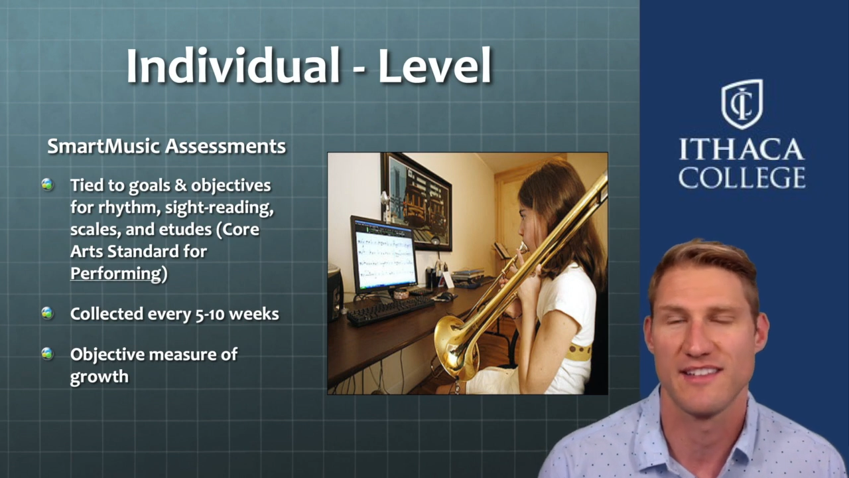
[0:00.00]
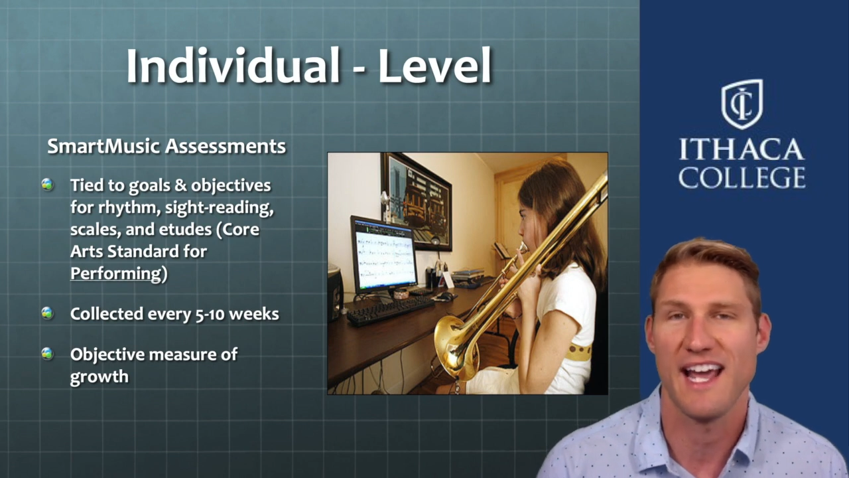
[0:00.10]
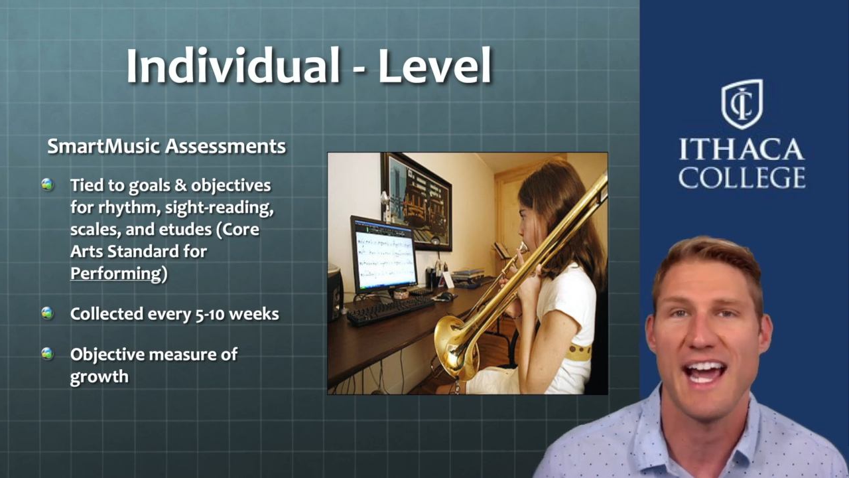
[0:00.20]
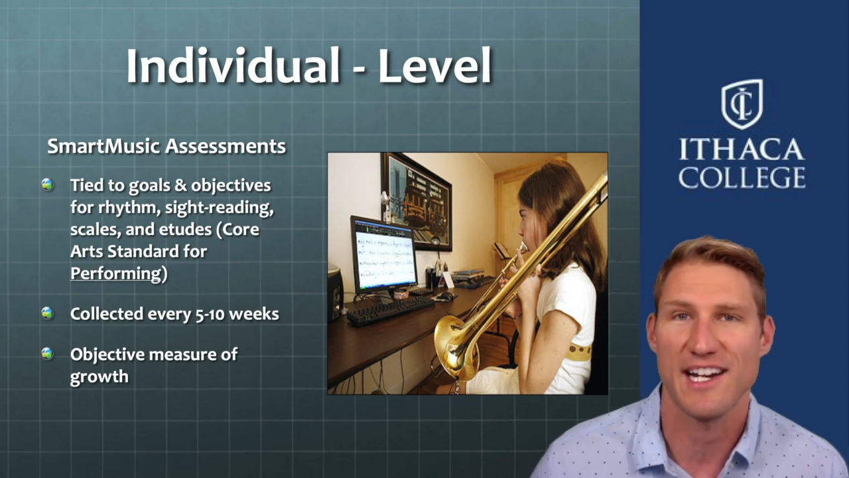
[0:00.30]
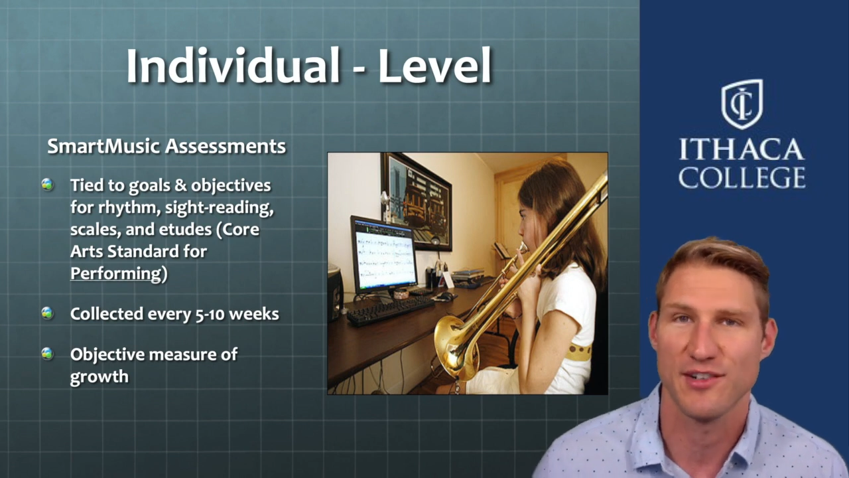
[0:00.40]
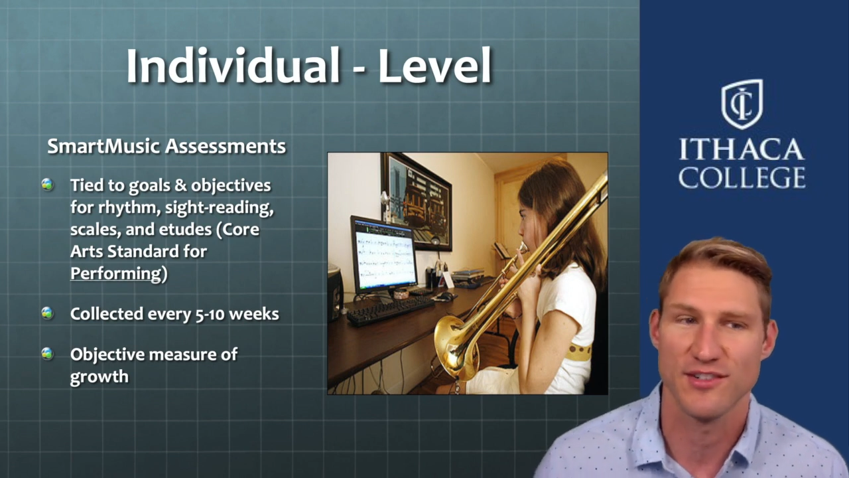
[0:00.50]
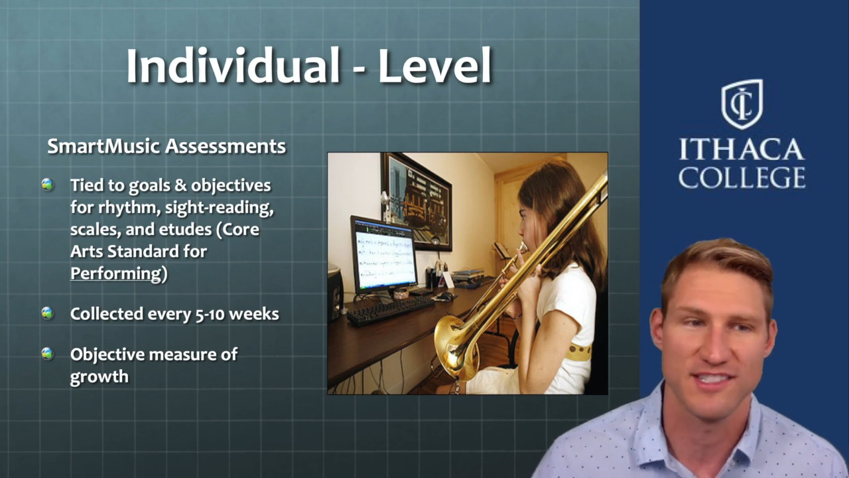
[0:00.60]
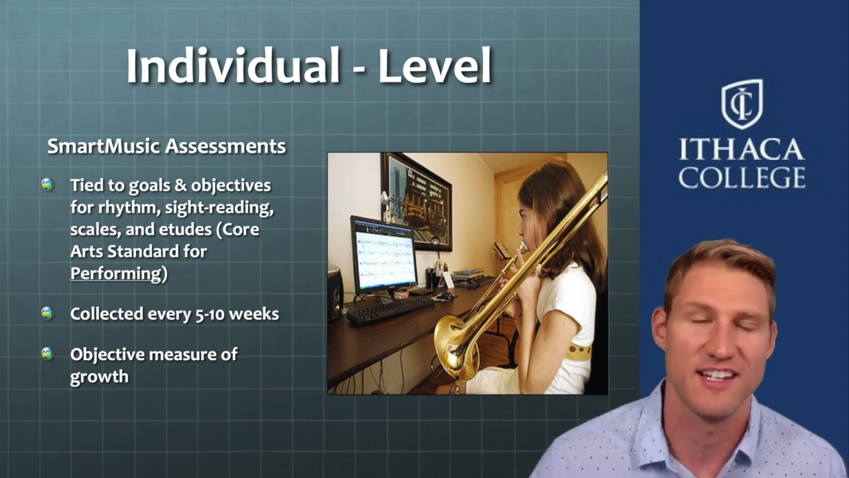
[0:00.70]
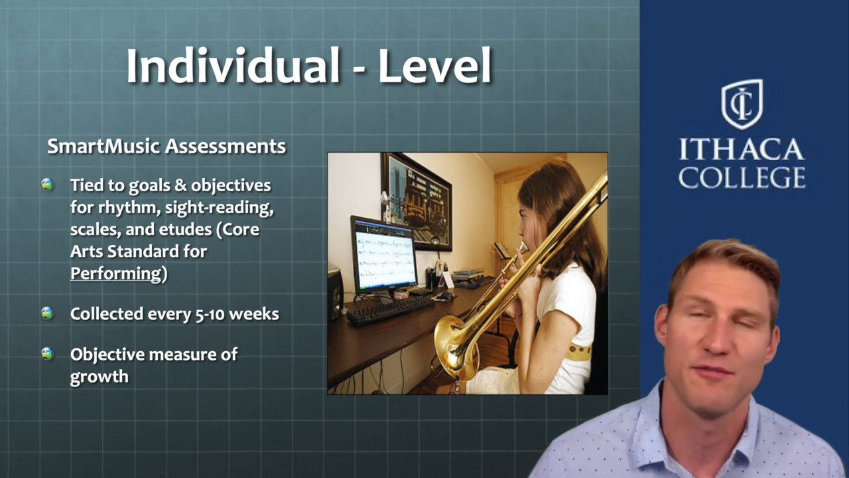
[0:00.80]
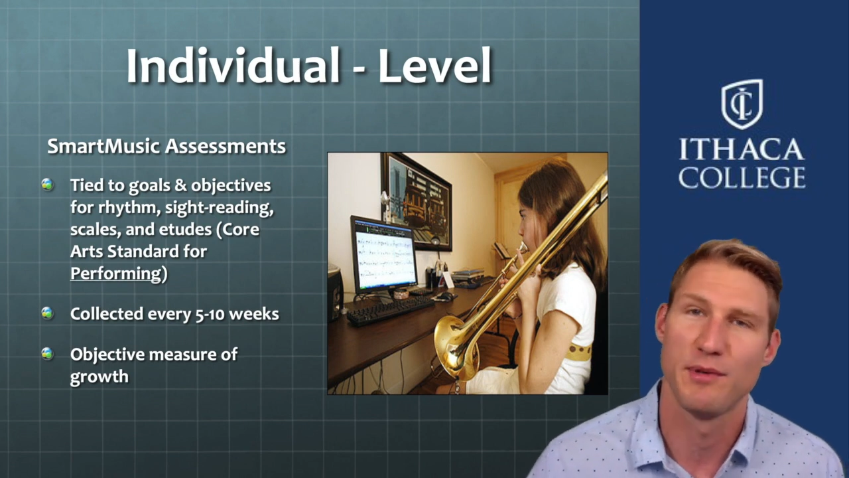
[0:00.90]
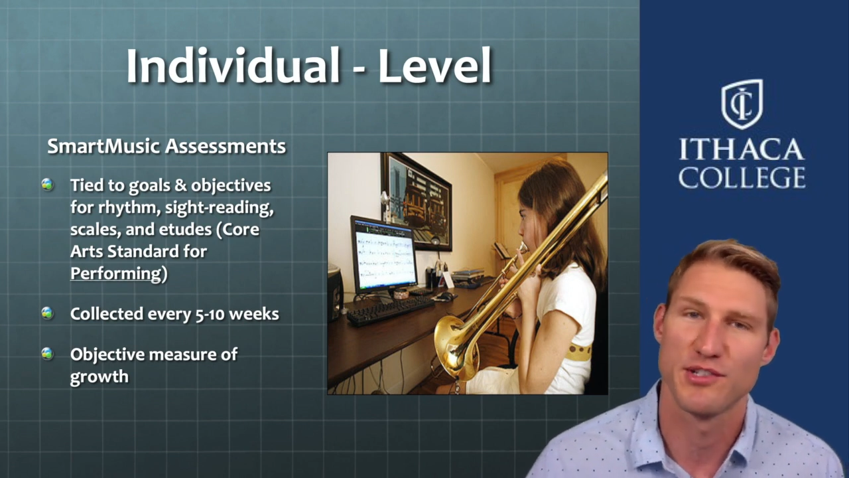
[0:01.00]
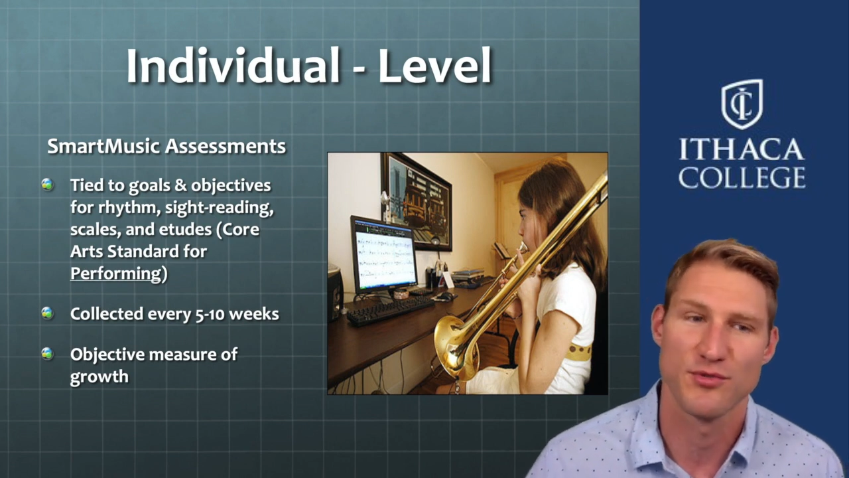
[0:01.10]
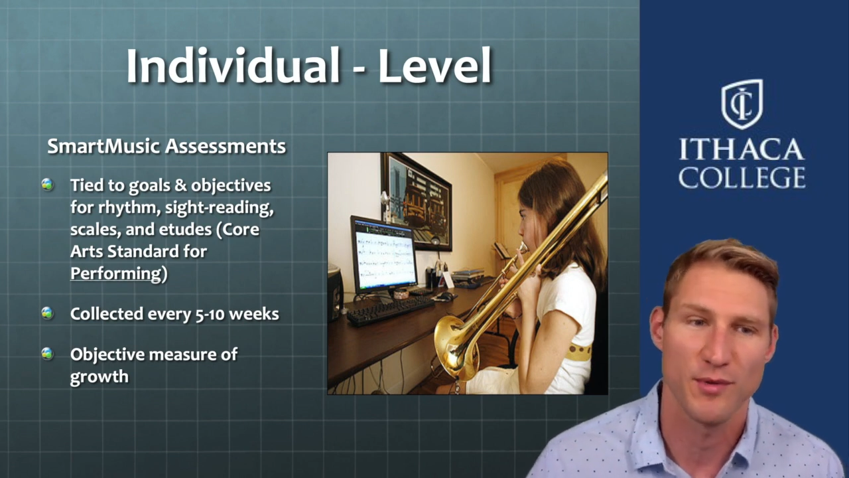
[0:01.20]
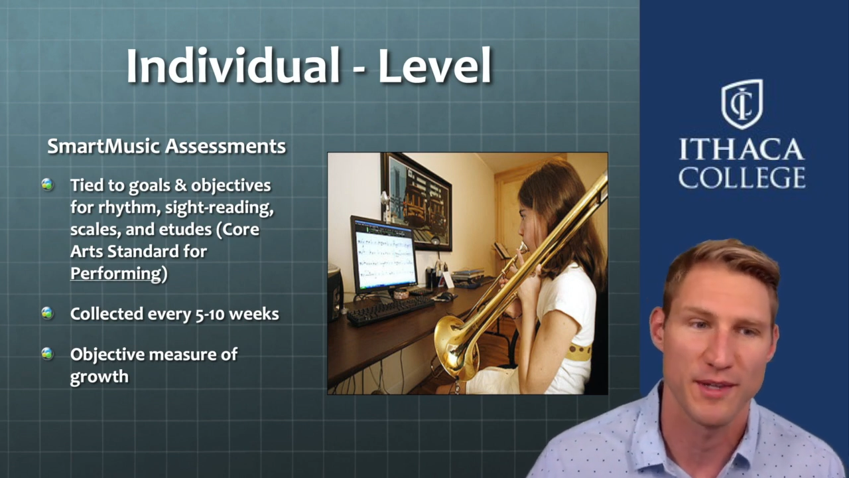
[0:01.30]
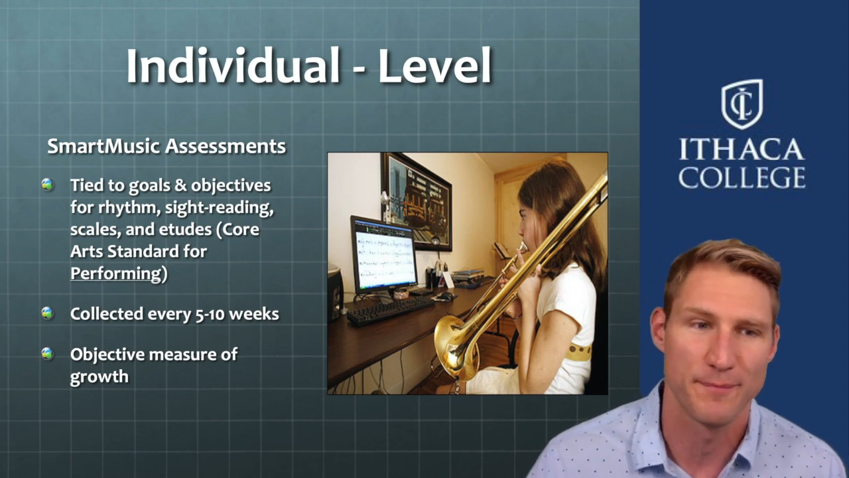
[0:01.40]
the accuracy of pitch
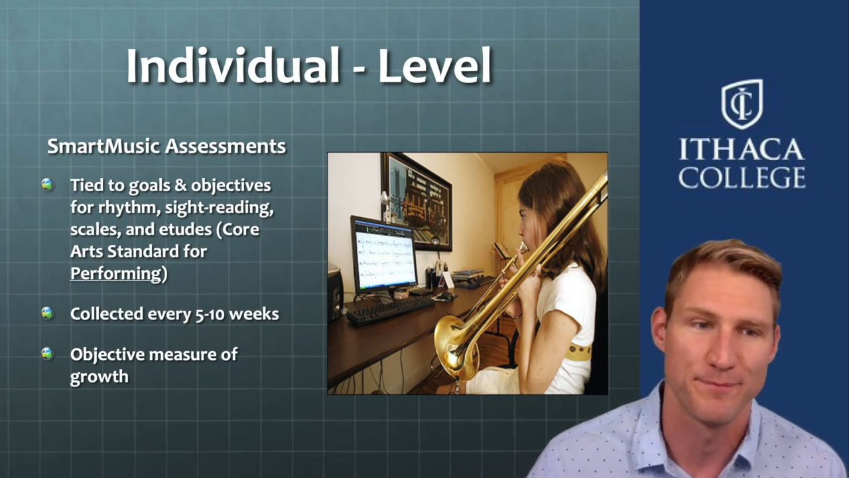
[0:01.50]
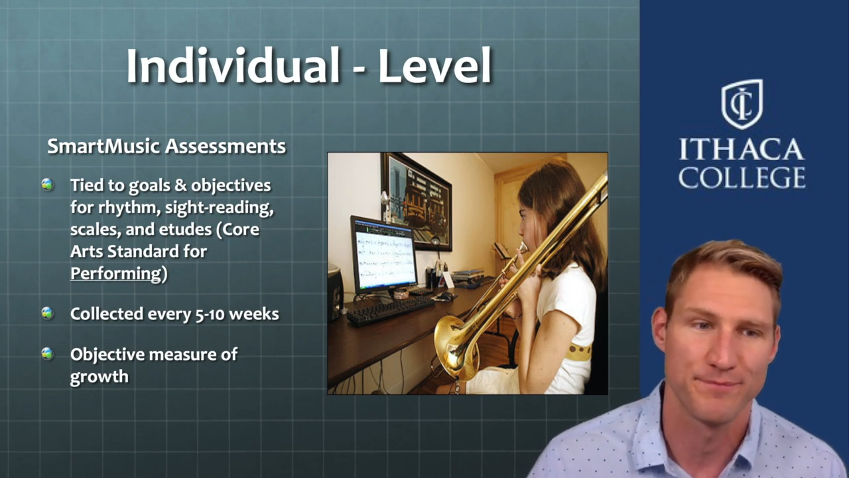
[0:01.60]
and rhythm.